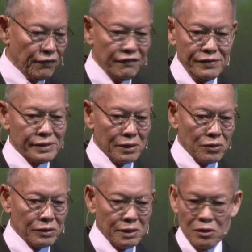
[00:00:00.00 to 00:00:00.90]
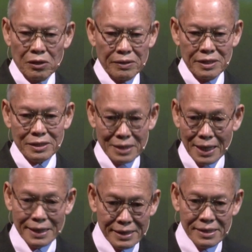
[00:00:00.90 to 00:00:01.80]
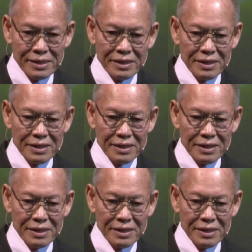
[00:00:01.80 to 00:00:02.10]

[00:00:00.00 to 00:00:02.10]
fulfilled the law, the law is gone?